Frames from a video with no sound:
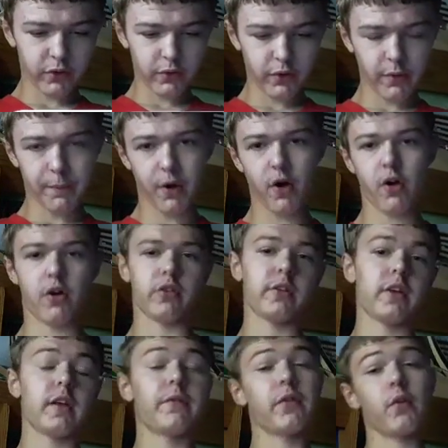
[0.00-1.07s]
to the
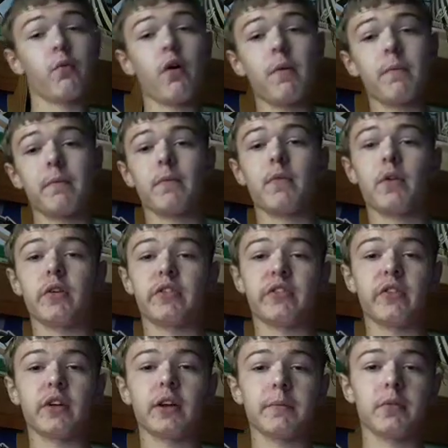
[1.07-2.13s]
park. If you want my
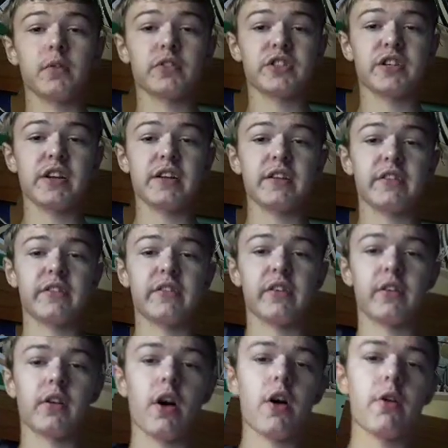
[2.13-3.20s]
Sonic plushies
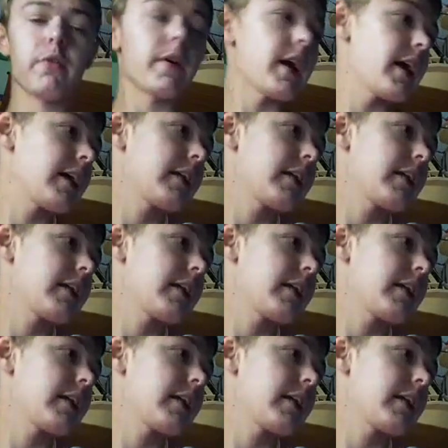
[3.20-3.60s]
to go